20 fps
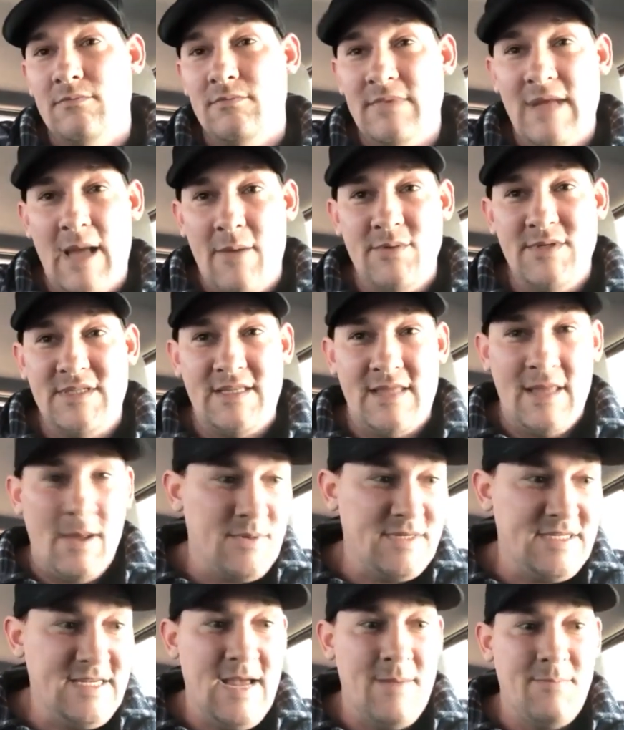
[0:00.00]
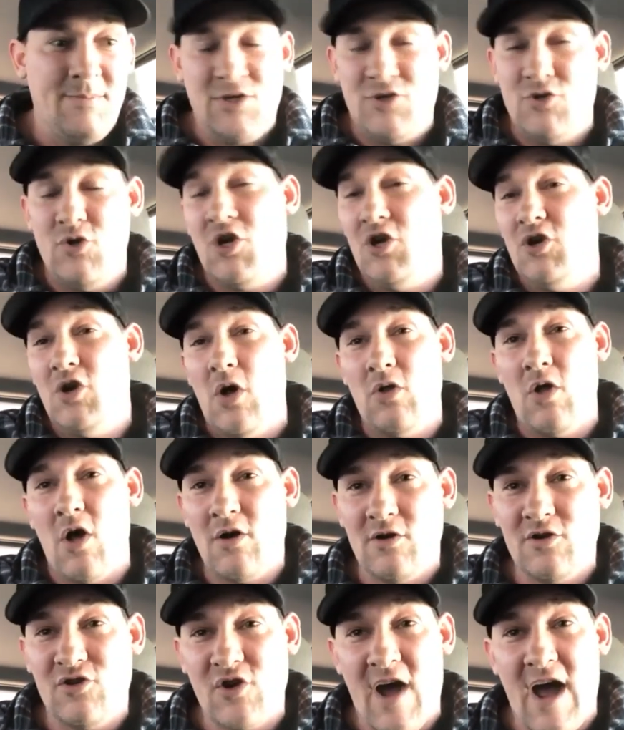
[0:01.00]
That was it. But you could no
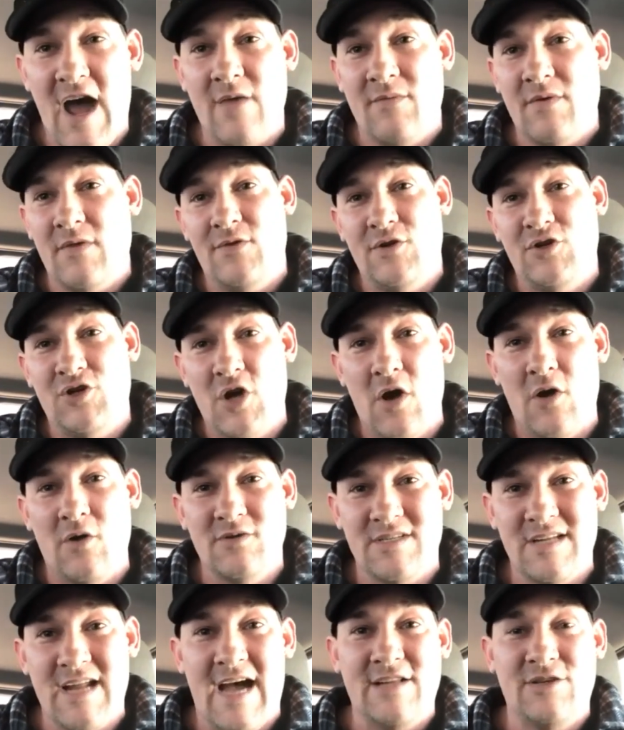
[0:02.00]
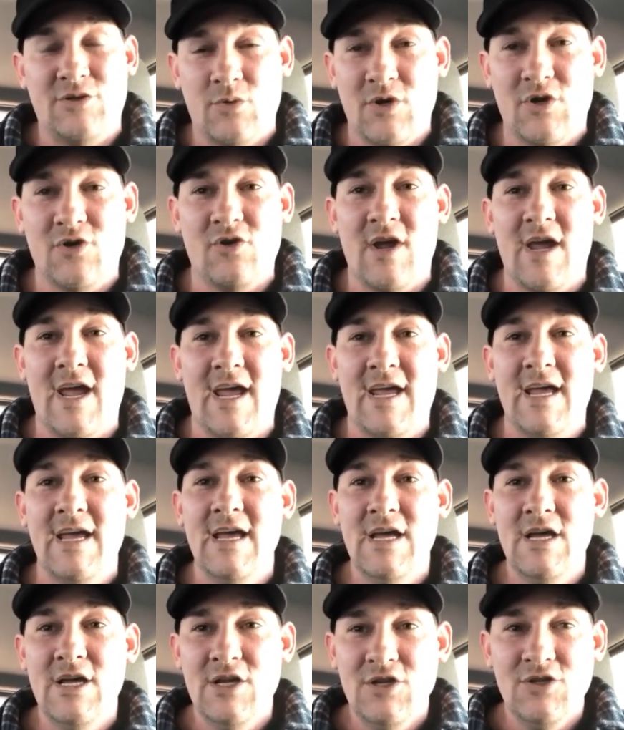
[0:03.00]
longer drive if you chose not to agree
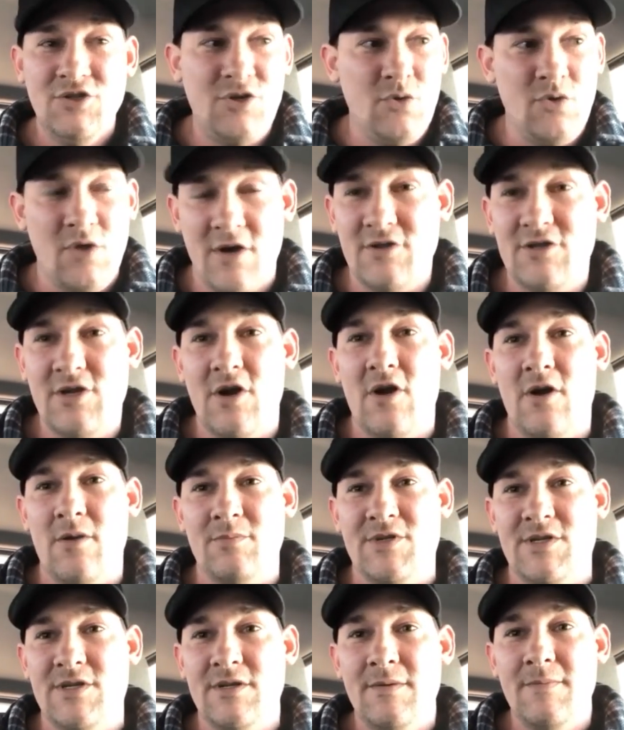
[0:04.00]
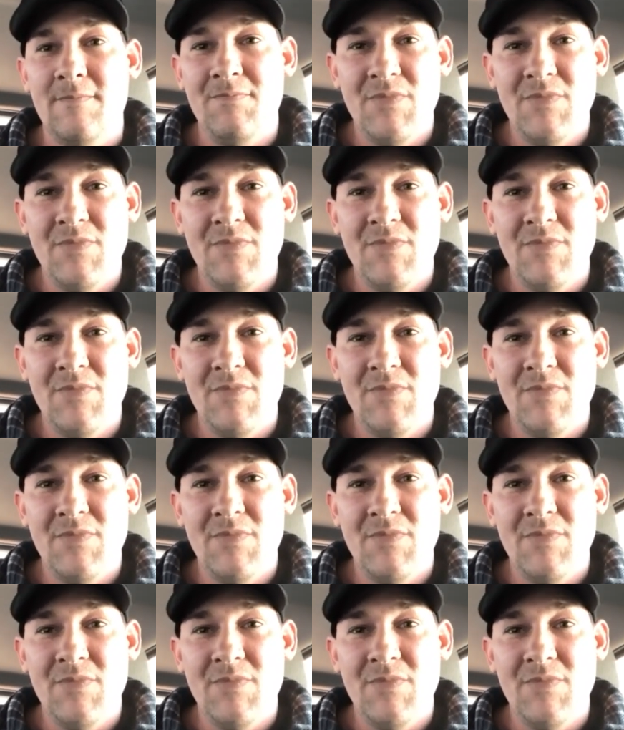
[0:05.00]
to their terms.